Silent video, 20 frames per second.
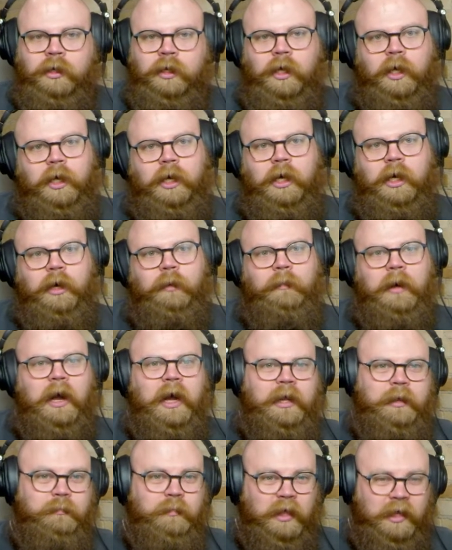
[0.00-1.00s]
Um,
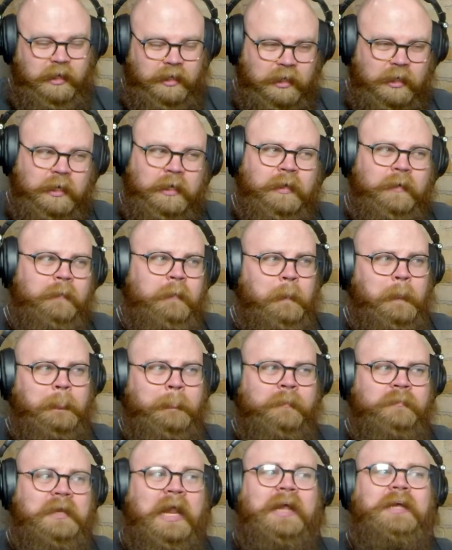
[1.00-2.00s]
I'm like
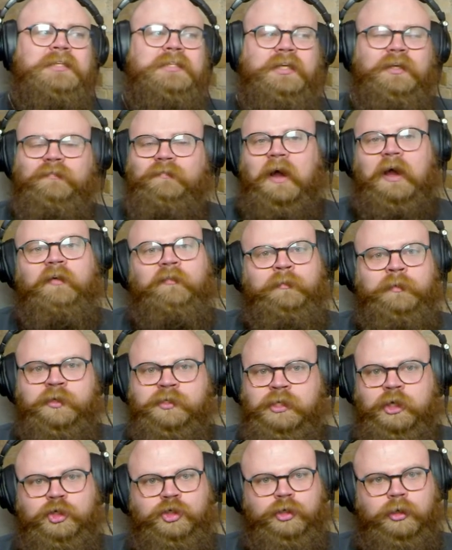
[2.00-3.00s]

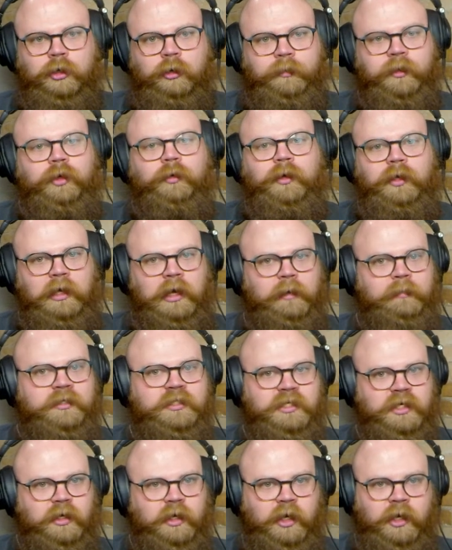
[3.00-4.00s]
95% sure I'll be doing
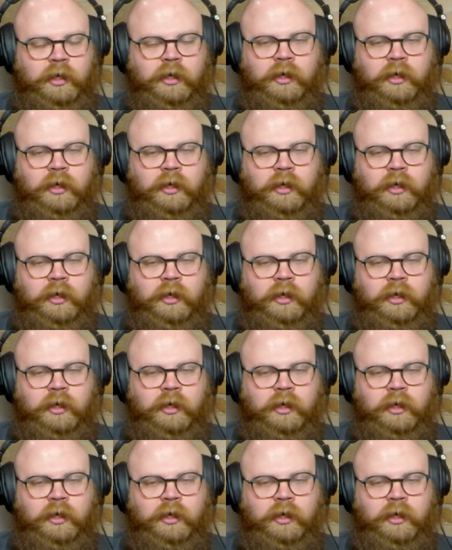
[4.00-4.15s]
commentary.